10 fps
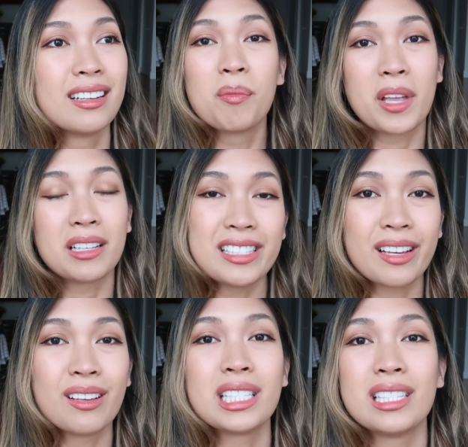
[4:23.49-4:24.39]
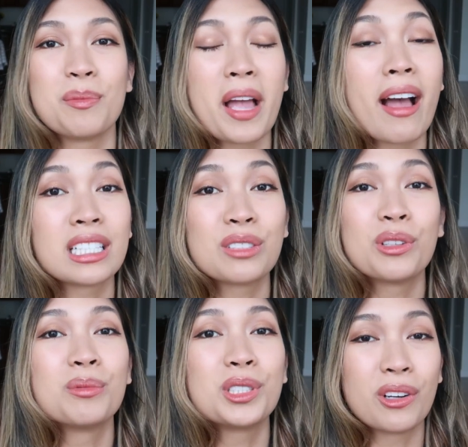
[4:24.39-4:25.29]
many times in the past
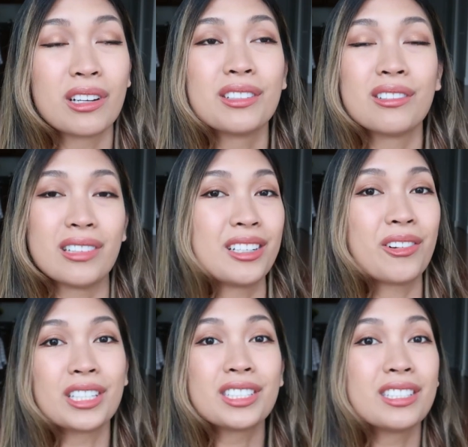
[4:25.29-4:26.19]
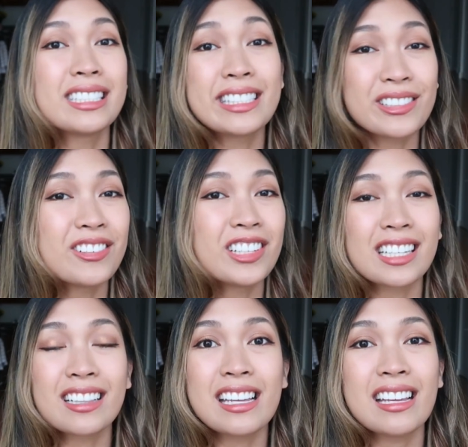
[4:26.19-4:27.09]
from trying to read questions too
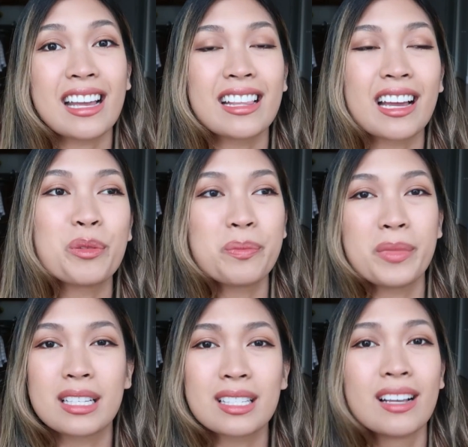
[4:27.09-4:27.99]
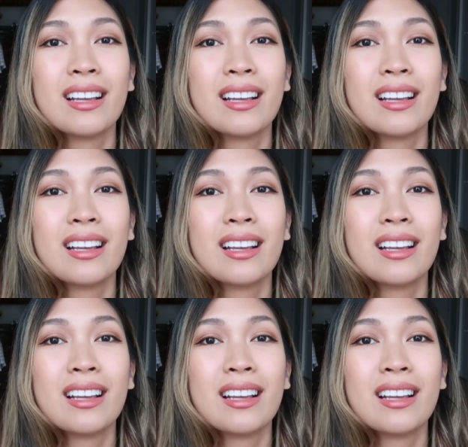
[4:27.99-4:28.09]
quickly and I miss